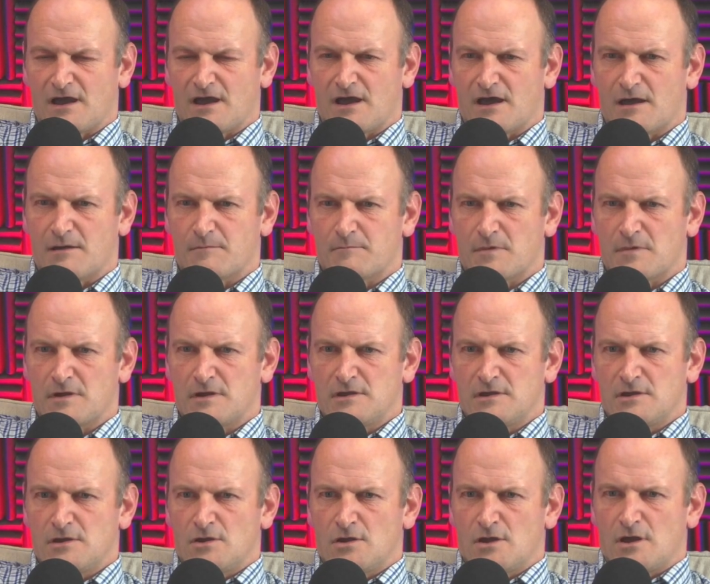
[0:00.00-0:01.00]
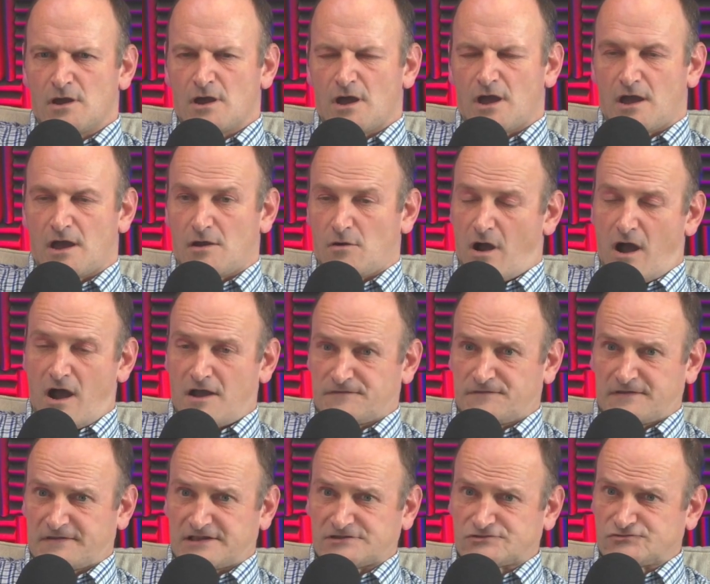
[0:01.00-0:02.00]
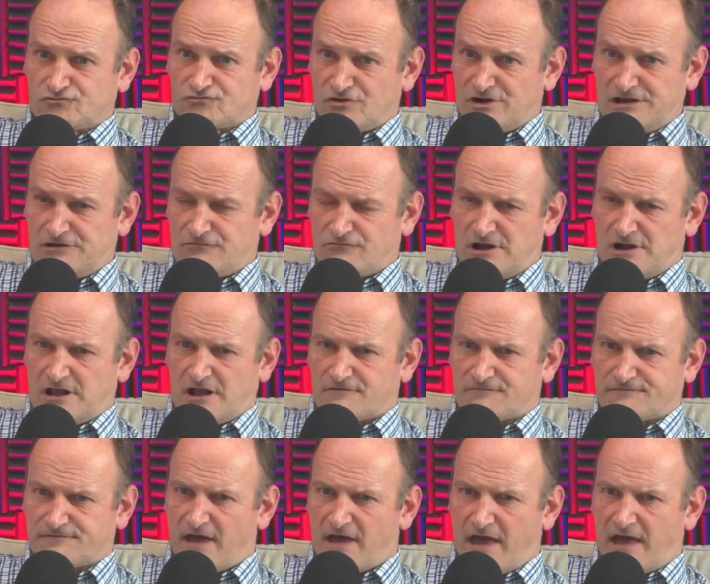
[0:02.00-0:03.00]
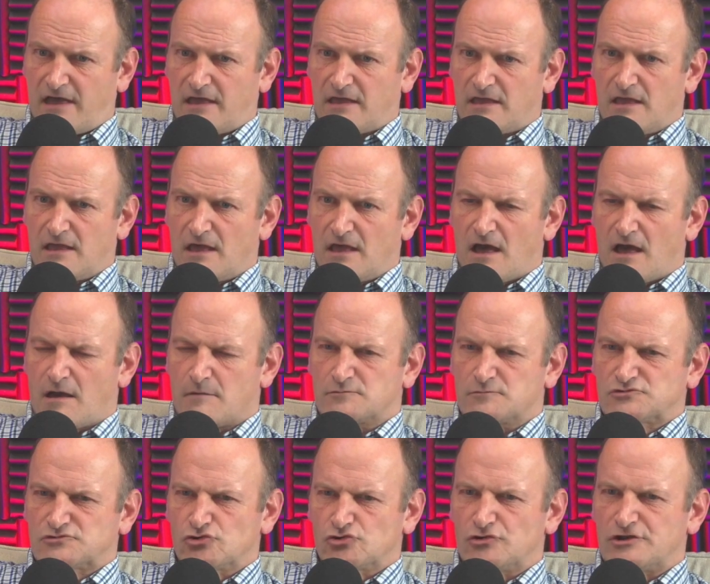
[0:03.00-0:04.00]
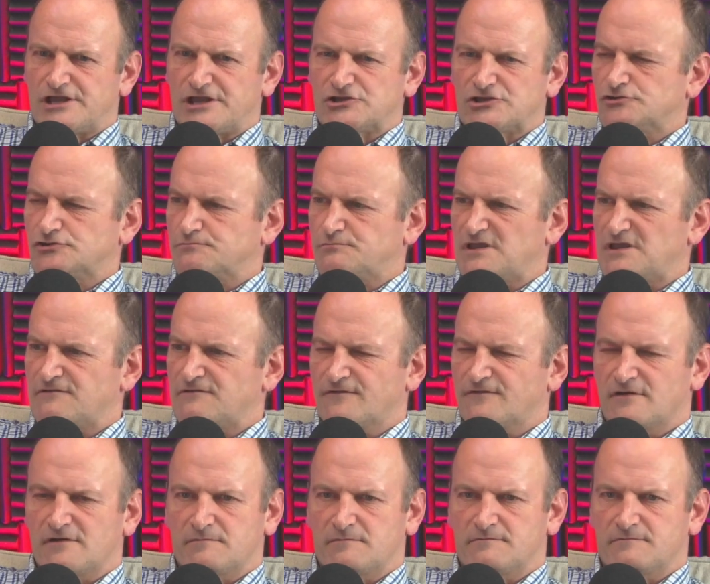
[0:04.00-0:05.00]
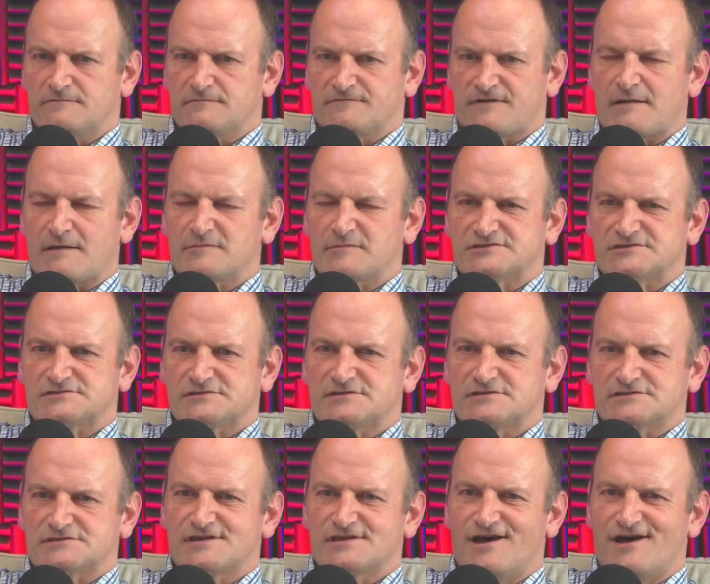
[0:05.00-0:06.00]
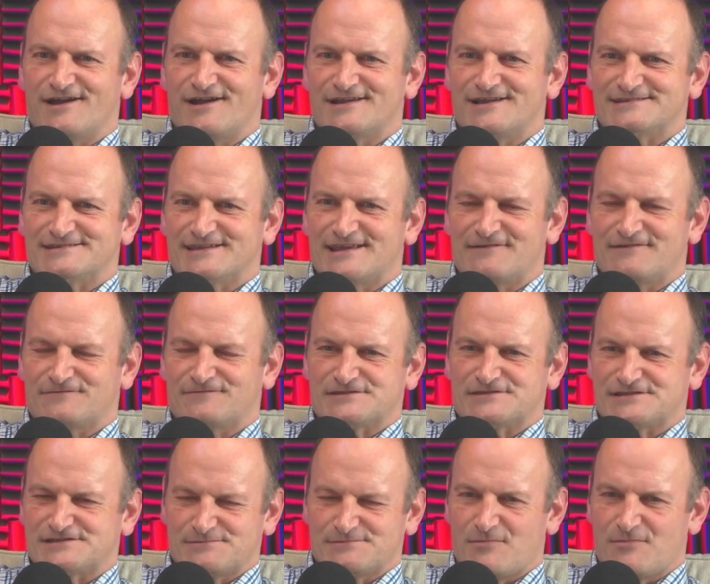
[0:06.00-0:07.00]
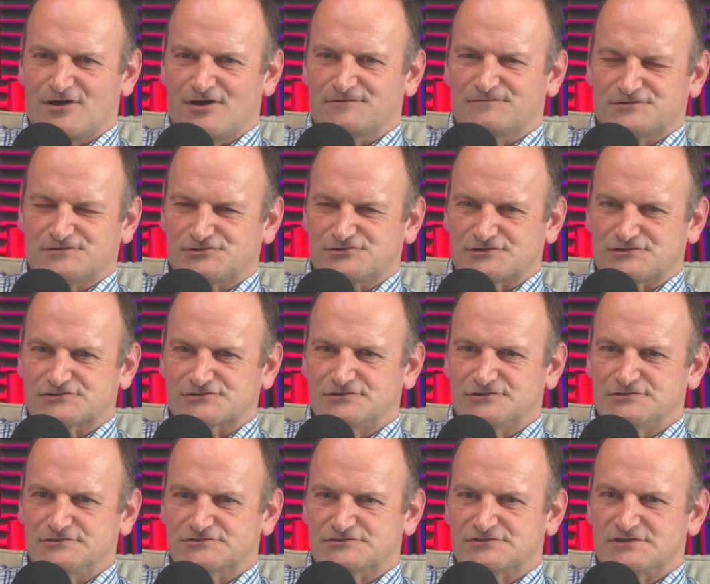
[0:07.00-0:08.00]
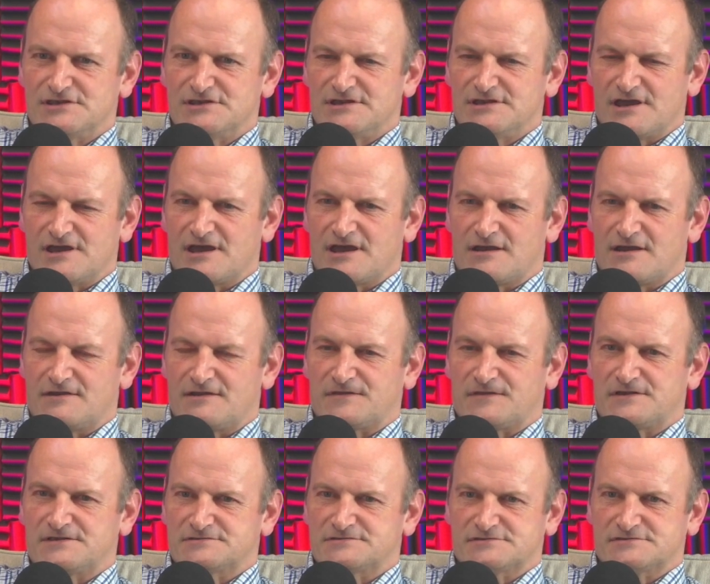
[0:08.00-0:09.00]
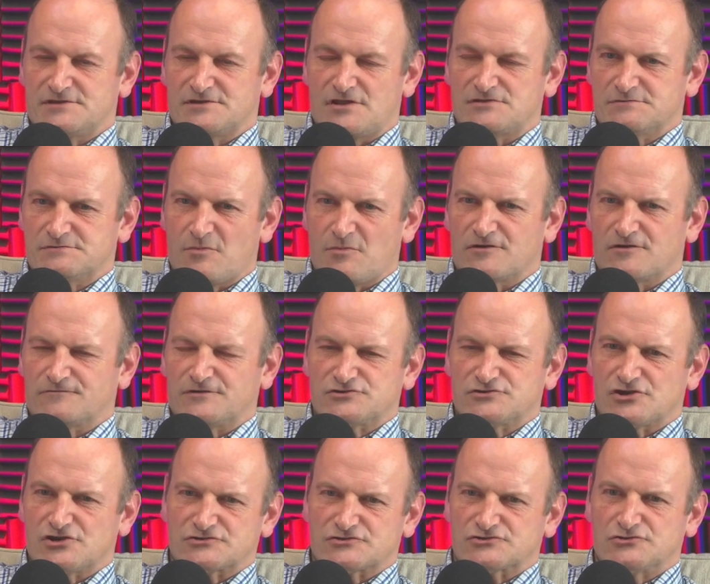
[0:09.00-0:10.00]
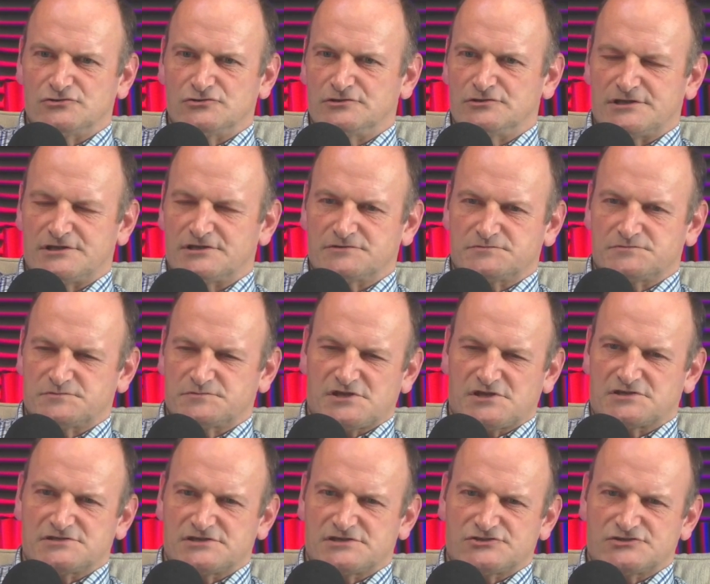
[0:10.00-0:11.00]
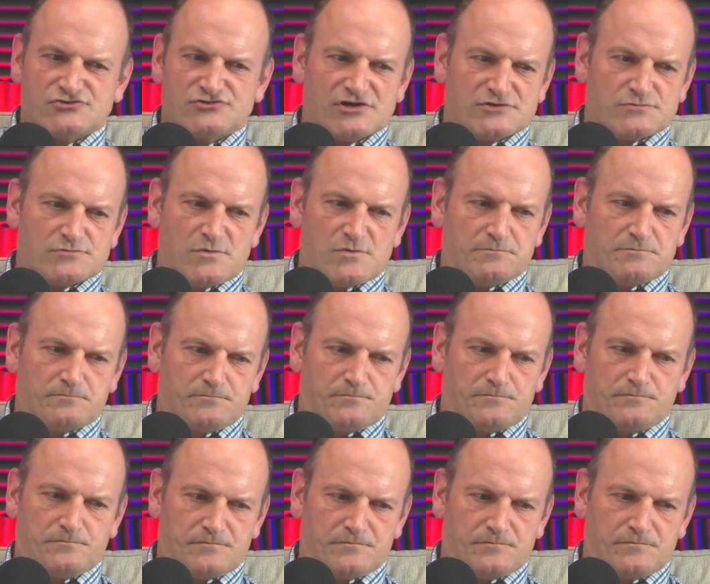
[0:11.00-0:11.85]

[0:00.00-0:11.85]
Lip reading: I think that's really, really unfair. Surely it should be for families to decide if there's a demand for charter schools. If there's no demand for charter school in a certain district, well,